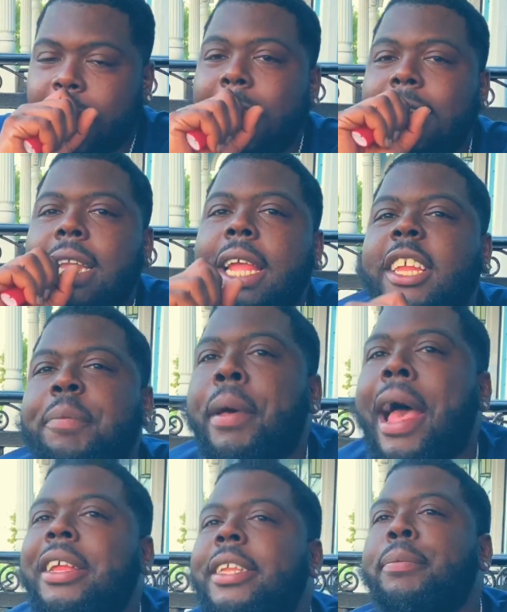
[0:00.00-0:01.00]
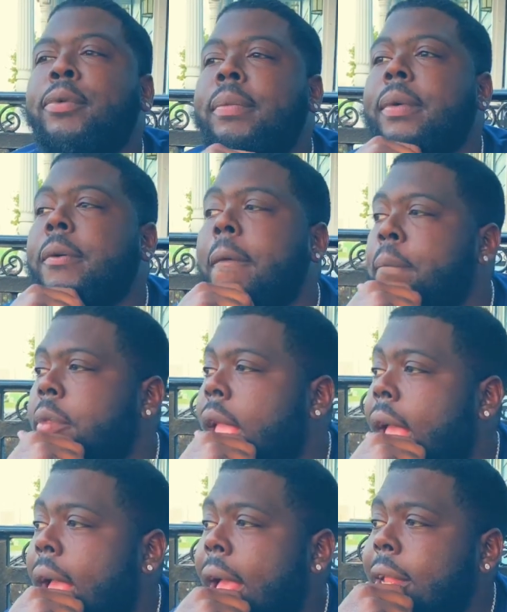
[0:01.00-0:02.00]
Anything is possible, bro.
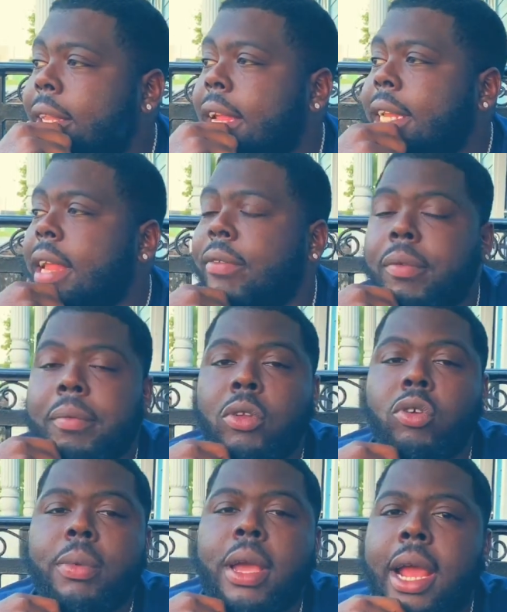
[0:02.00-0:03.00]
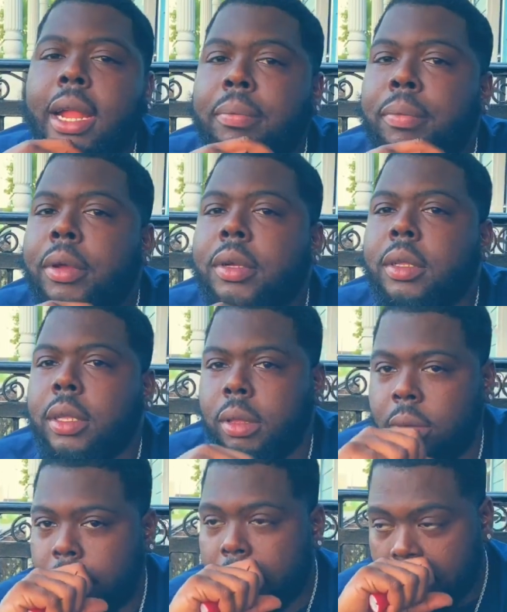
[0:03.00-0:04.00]
Right. I don't take that from nobody, but...
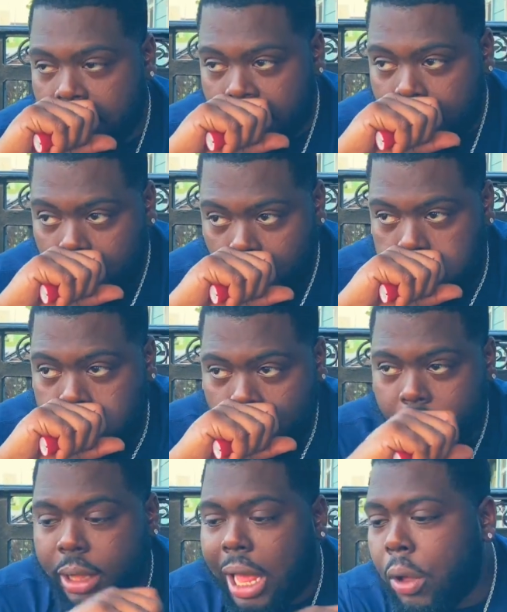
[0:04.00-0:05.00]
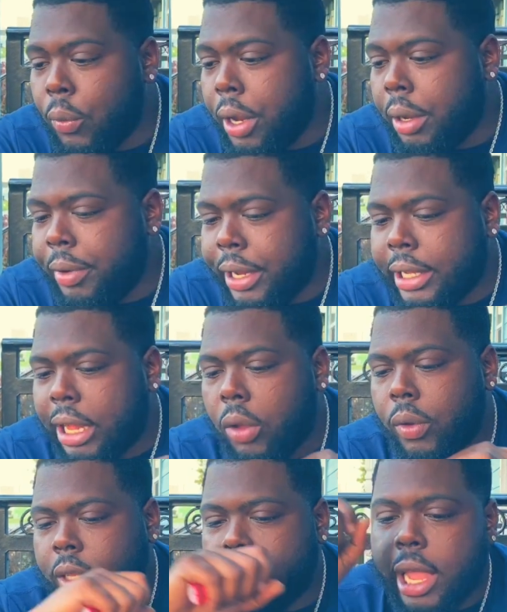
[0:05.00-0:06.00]
Because I was one of them niggas that
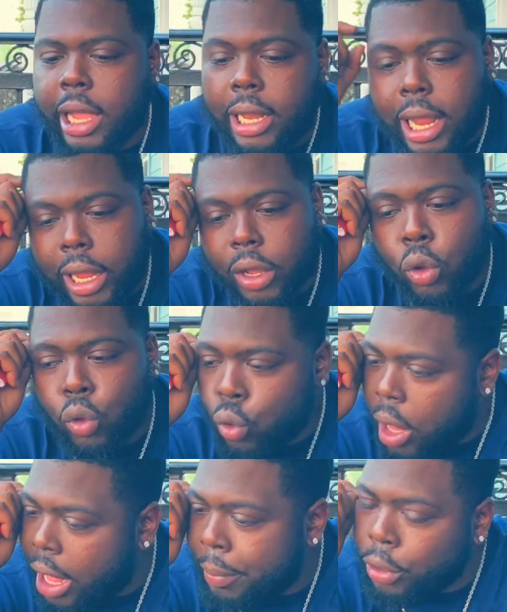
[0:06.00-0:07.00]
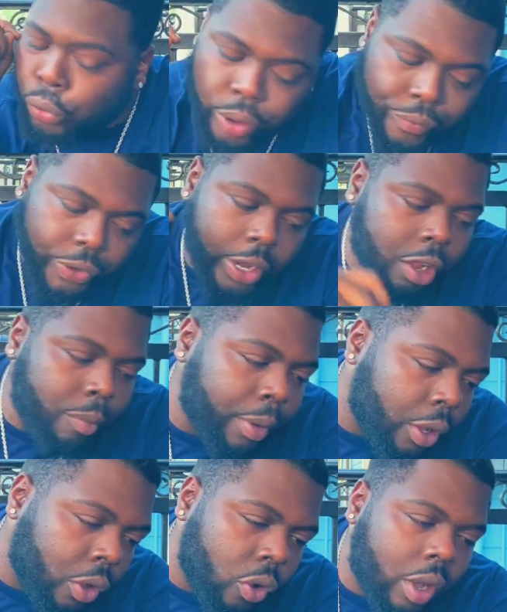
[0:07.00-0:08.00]
was thinking like, oh, I'm going to do everything on
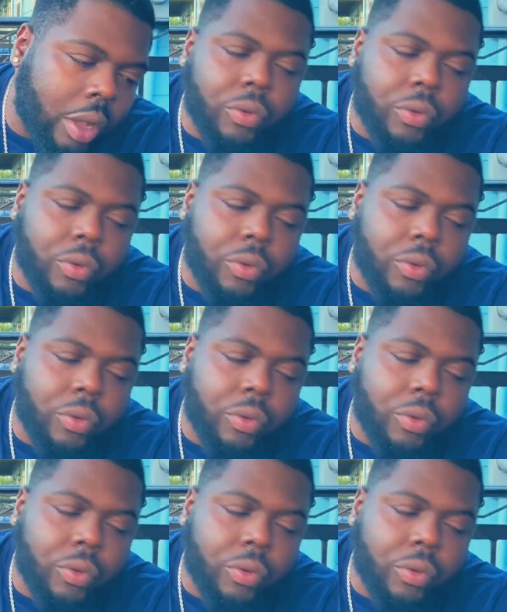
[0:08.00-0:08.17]
my own.